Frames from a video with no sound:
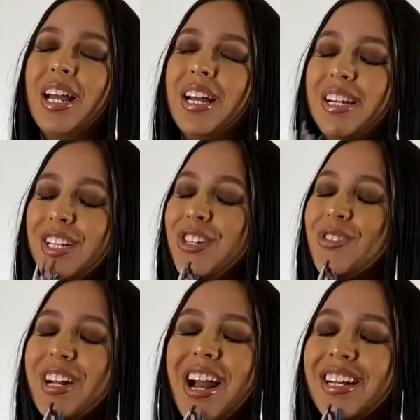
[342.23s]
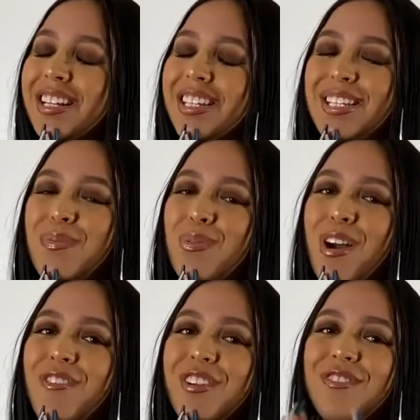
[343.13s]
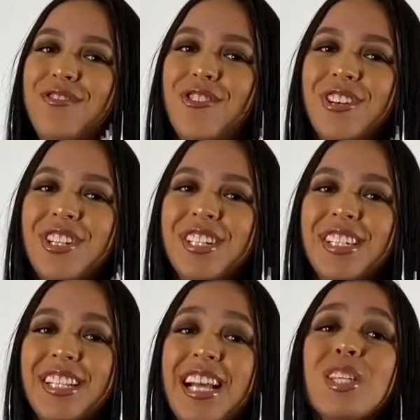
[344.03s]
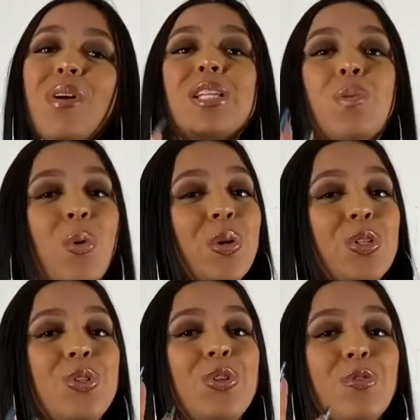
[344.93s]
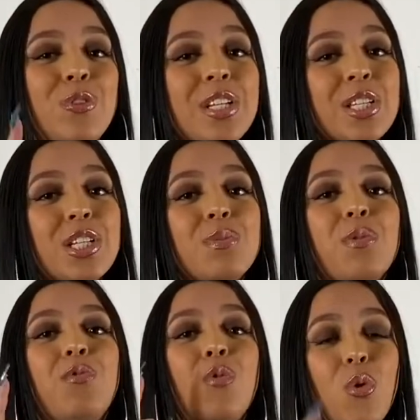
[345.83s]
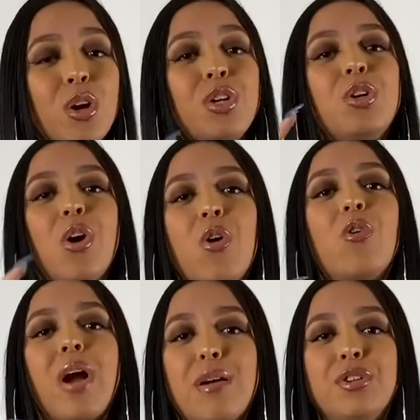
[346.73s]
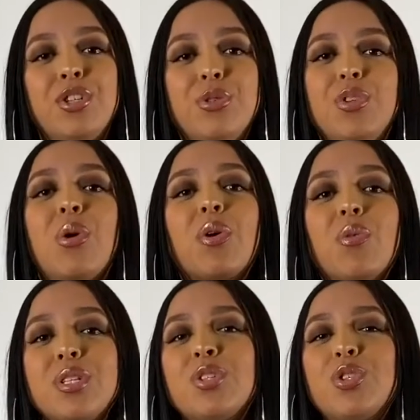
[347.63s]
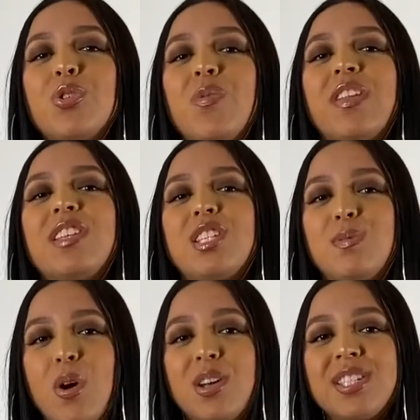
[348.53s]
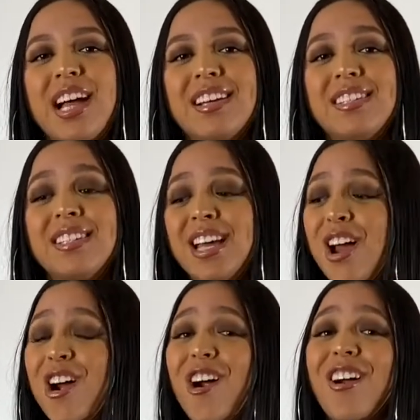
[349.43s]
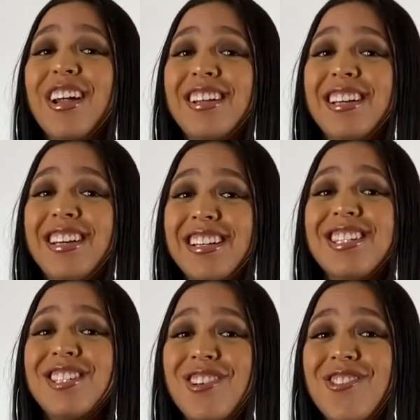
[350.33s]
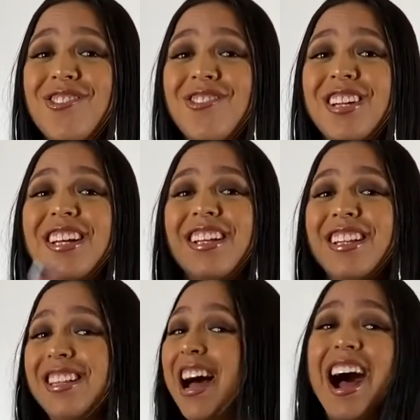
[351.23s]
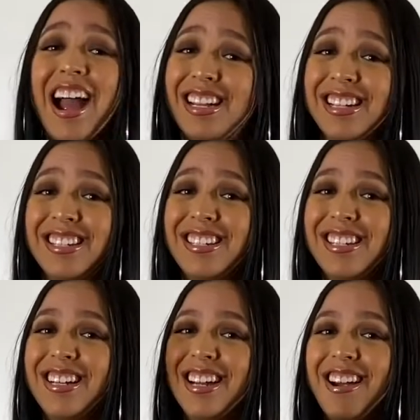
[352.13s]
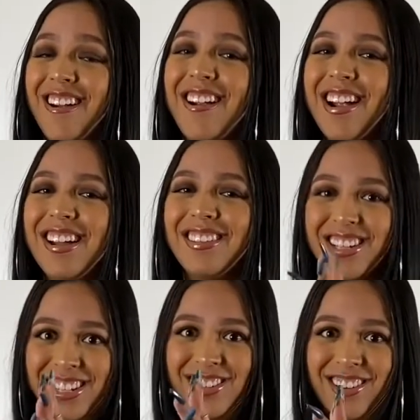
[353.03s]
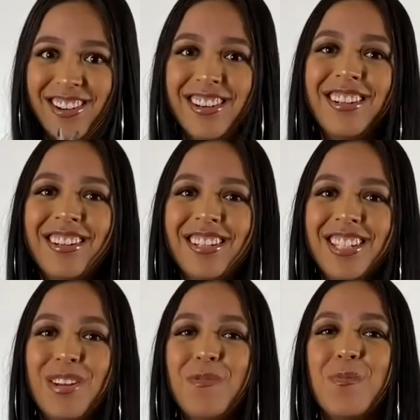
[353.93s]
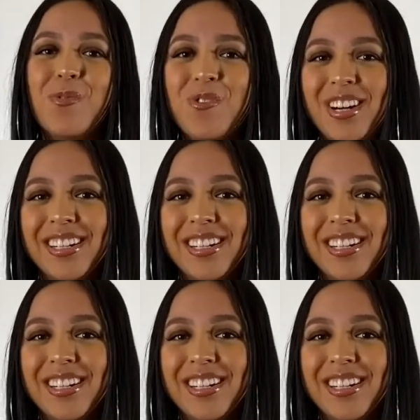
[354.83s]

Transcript: you're not gonna see a profit, unfortunately. That's why it's important to do your research before you go grab a shoe. Don't always assume that the small sizes are gonna get sold the highest. All right, lesson learned. Tip number 1.